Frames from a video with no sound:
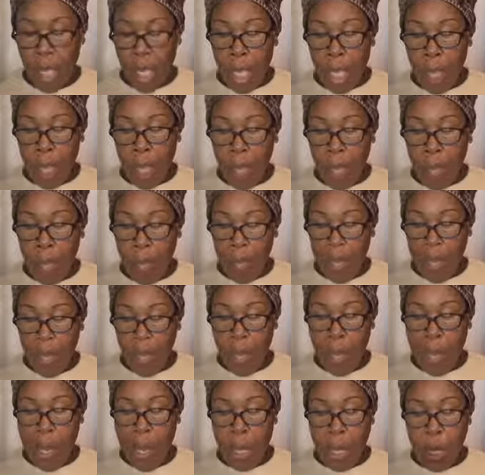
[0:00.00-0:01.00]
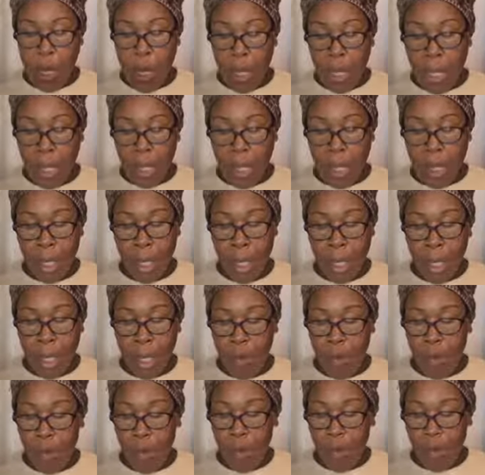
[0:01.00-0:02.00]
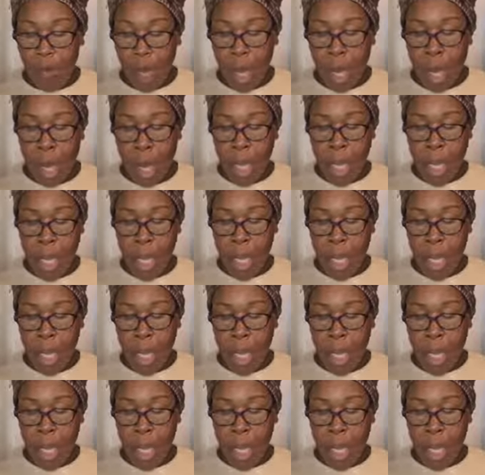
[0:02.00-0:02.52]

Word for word: You know how quickly you would draw